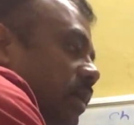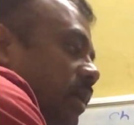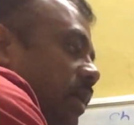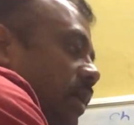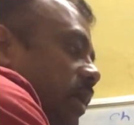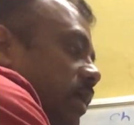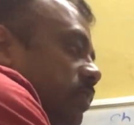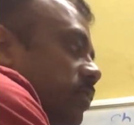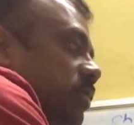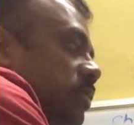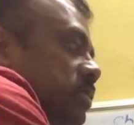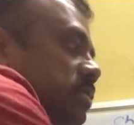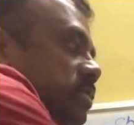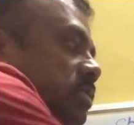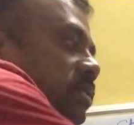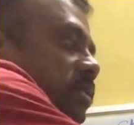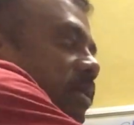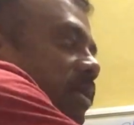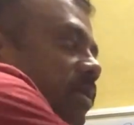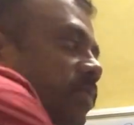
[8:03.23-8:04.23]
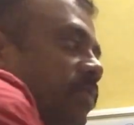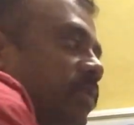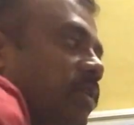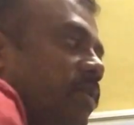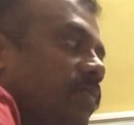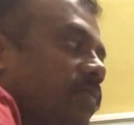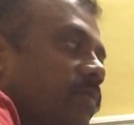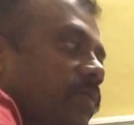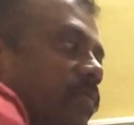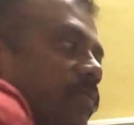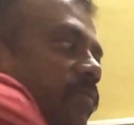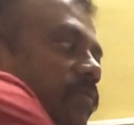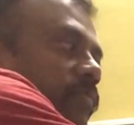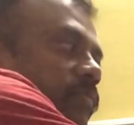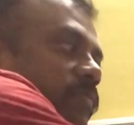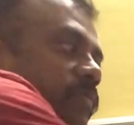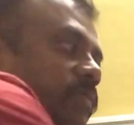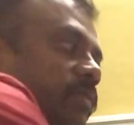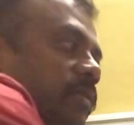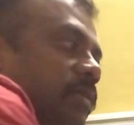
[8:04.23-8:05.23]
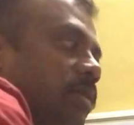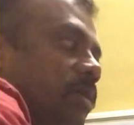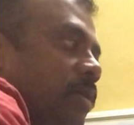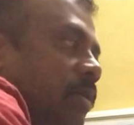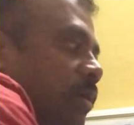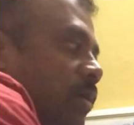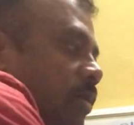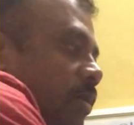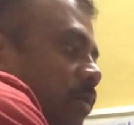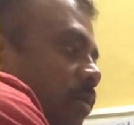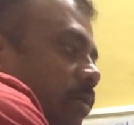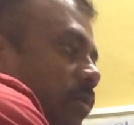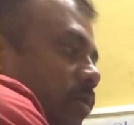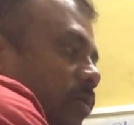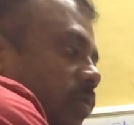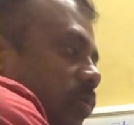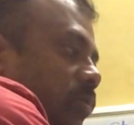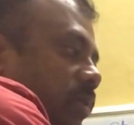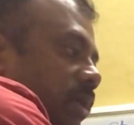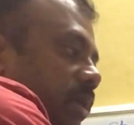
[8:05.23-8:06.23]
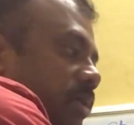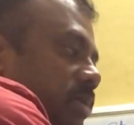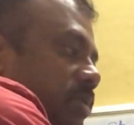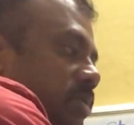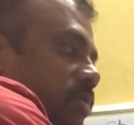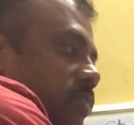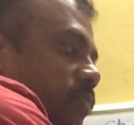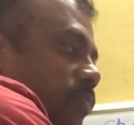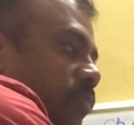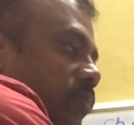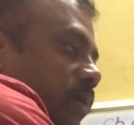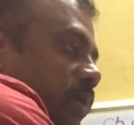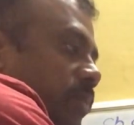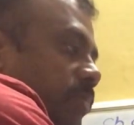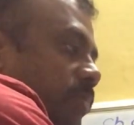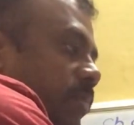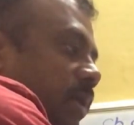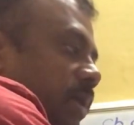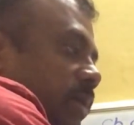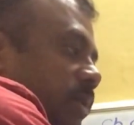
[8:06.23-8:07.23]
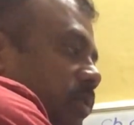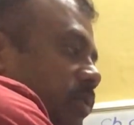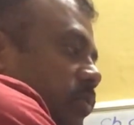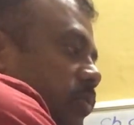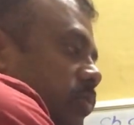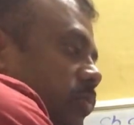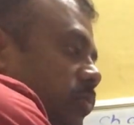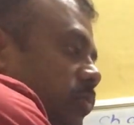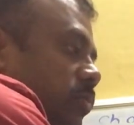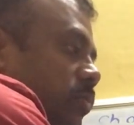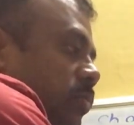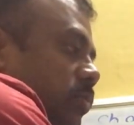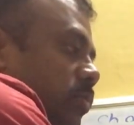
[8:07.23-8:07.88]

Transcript: And what is the derivative of root x? 1 by 2